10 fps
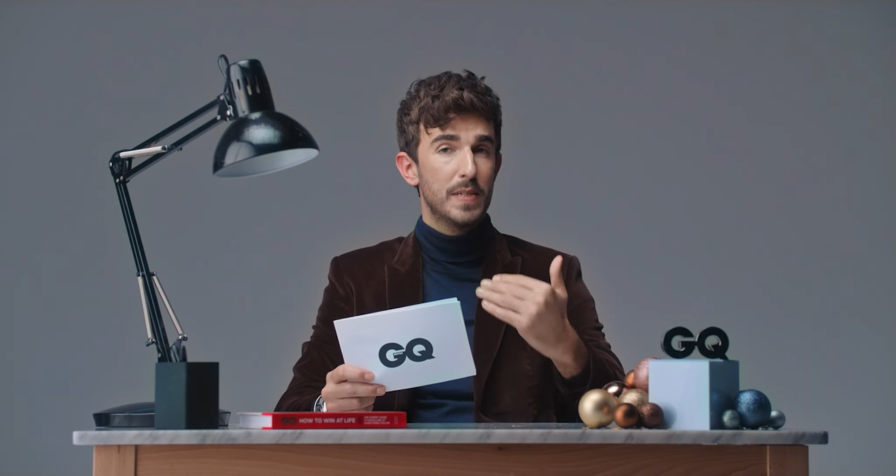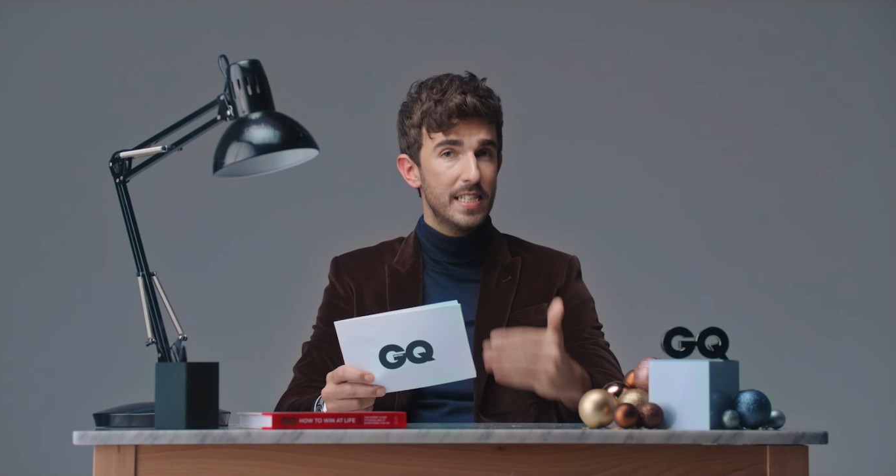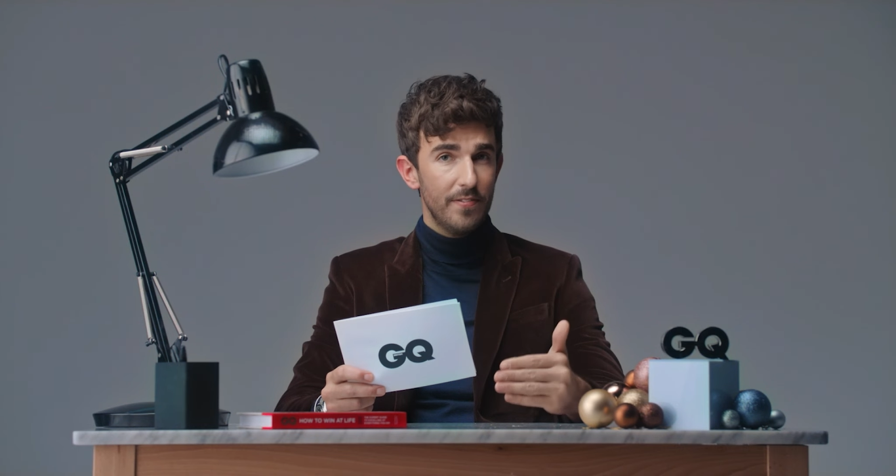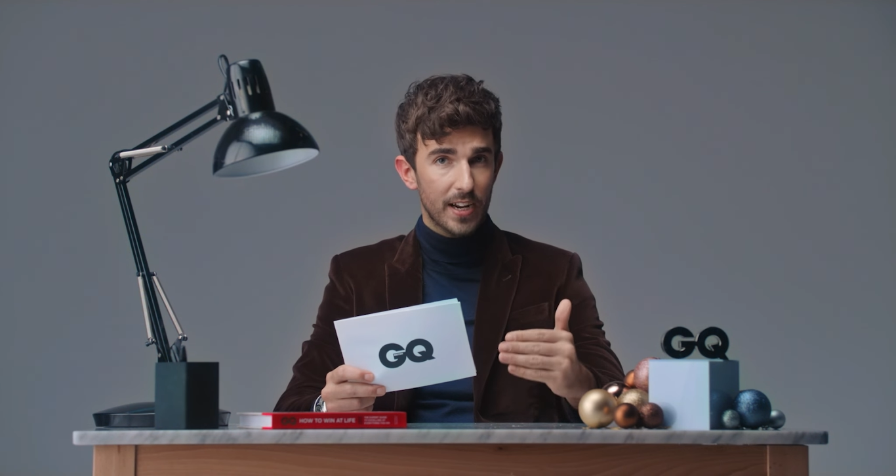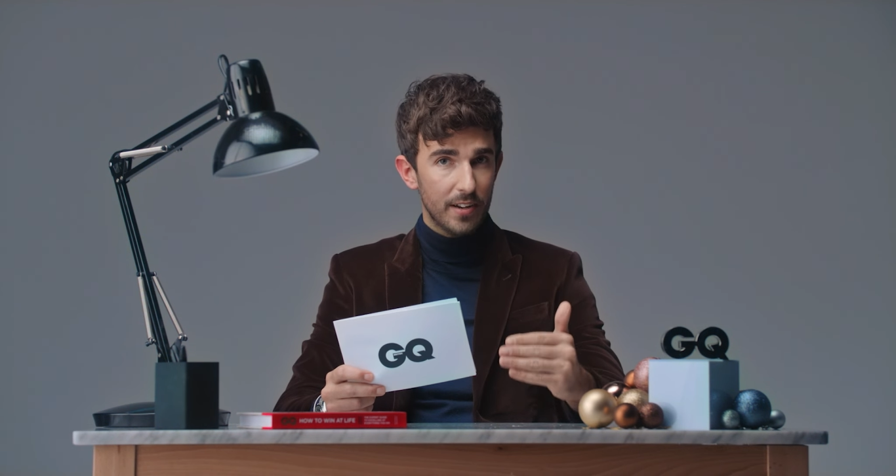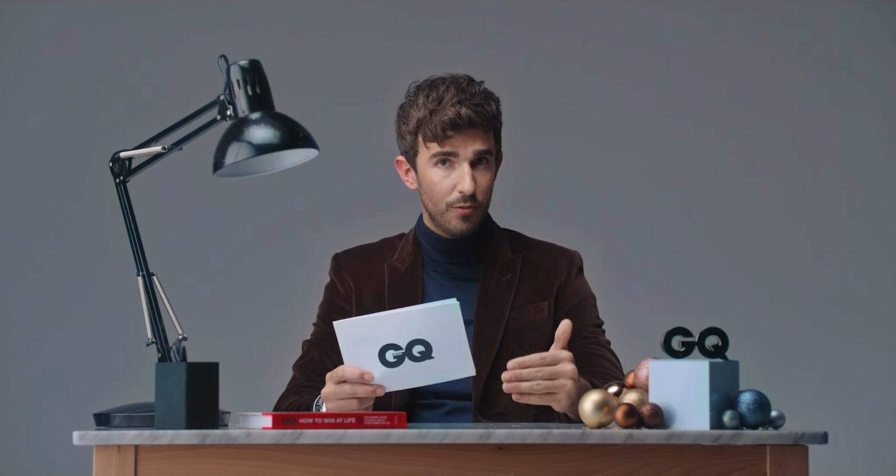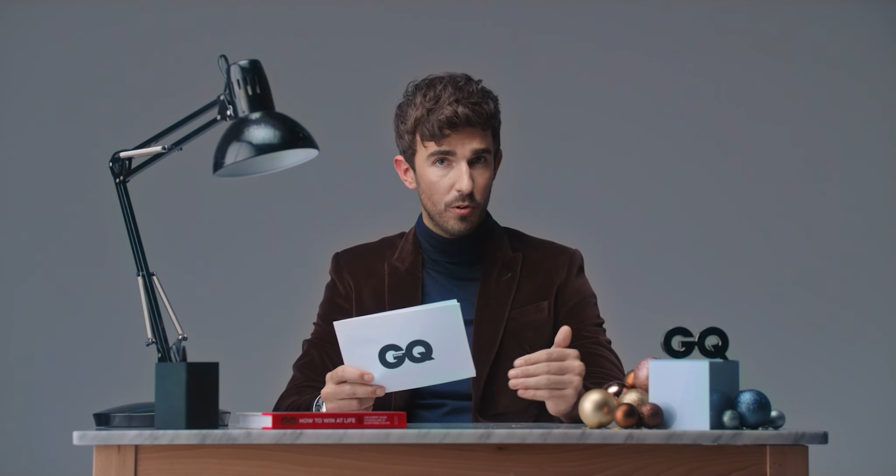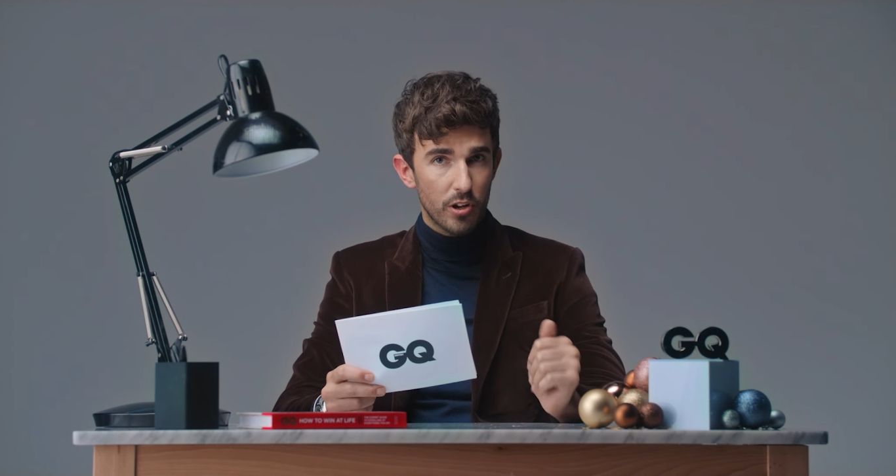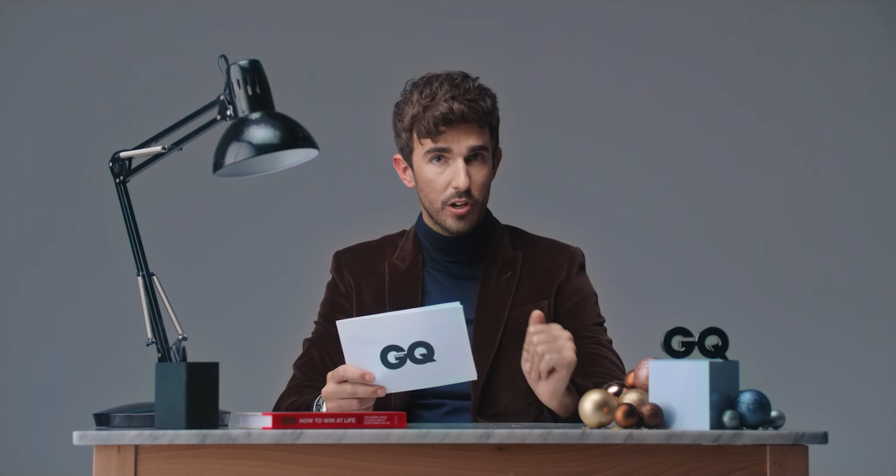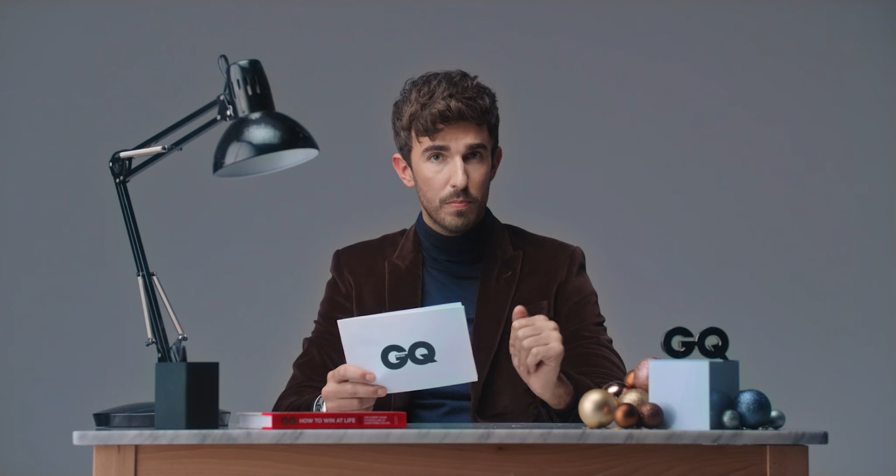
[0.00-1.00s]
specifically
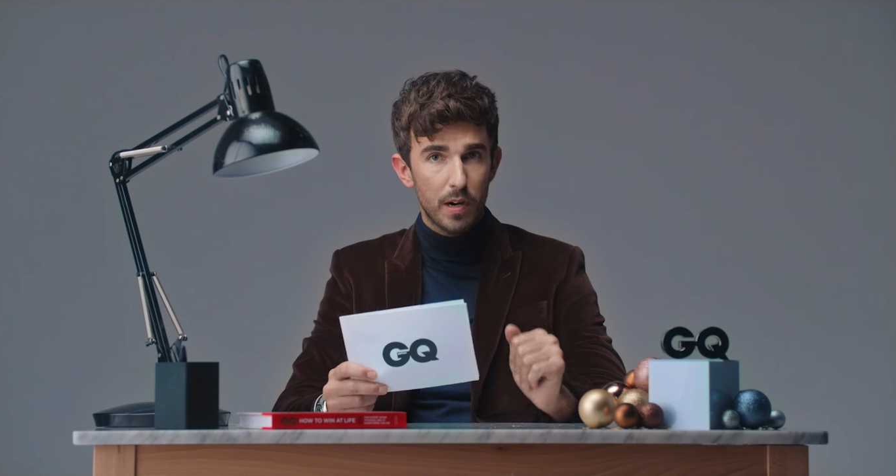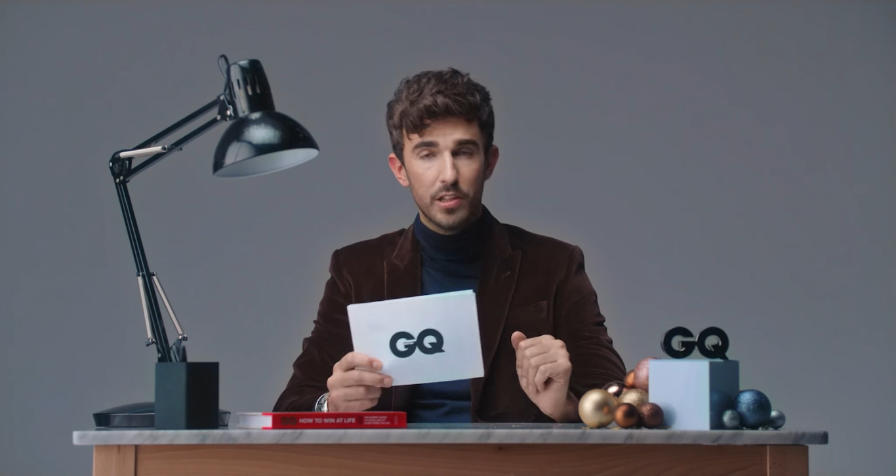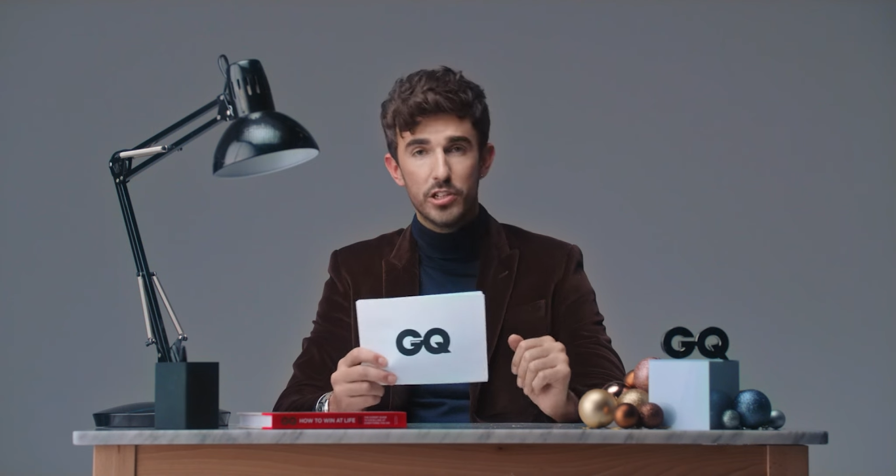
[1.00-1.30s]
for you by the